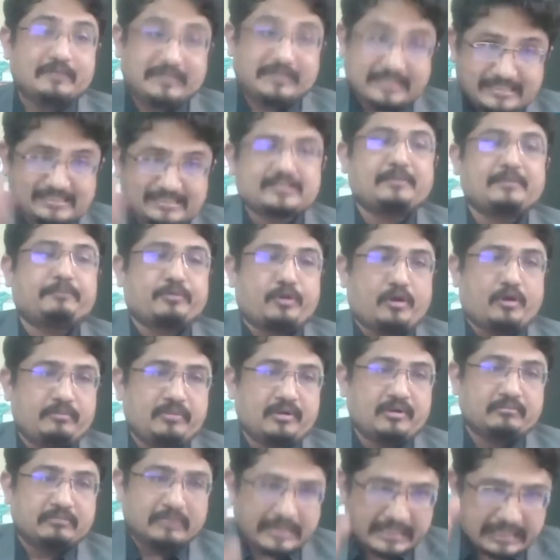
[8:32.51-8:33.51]
This is the
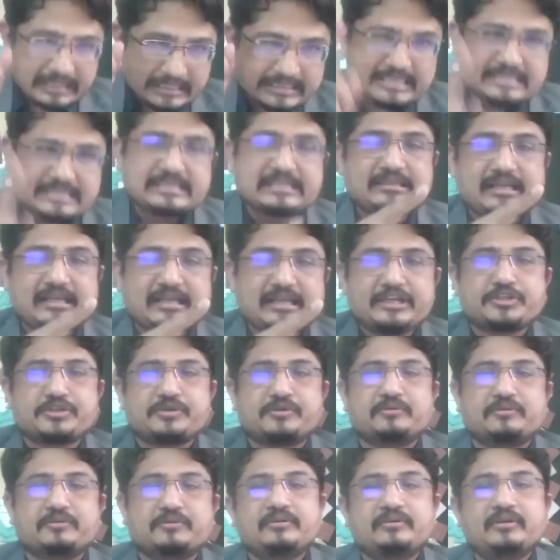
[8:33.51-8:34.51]
problem. This is the
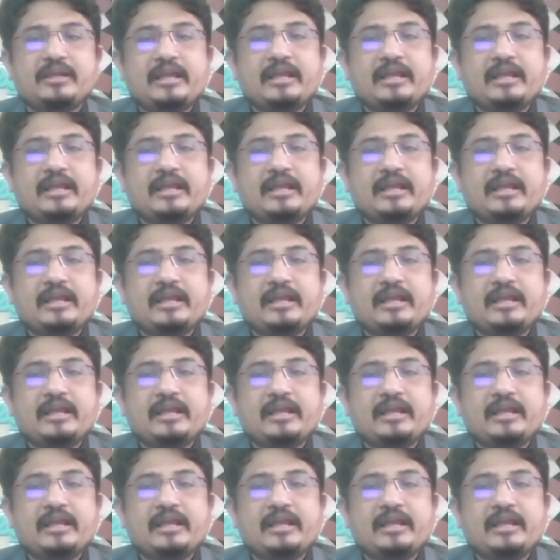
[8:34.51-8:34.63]
issue.